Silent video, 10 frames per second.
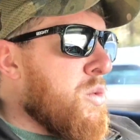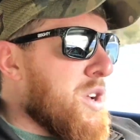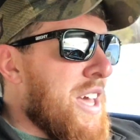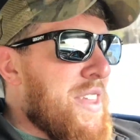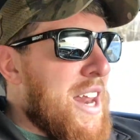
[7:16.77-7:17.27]

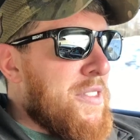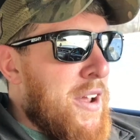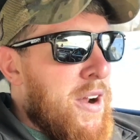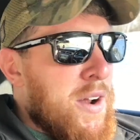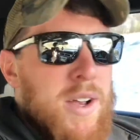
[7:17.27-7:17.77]
we'll get that in
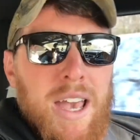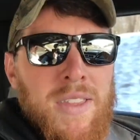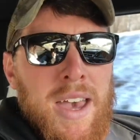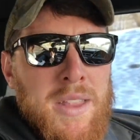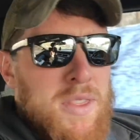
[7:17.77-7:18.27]
there,
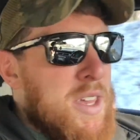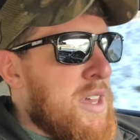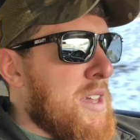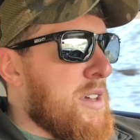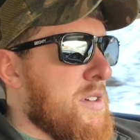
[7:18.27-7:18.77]
and then
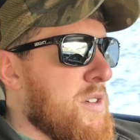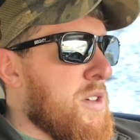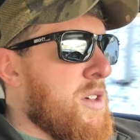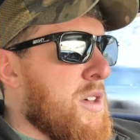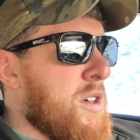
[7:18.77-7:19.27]

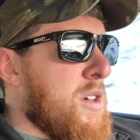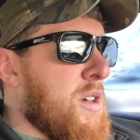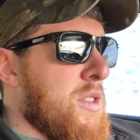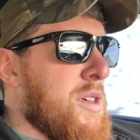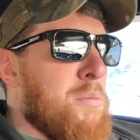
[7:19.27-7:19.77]

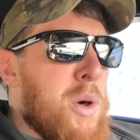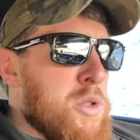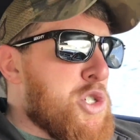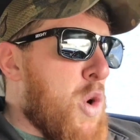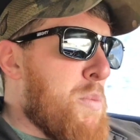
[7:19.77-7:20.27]
the
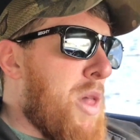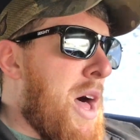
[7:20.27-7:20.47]
built short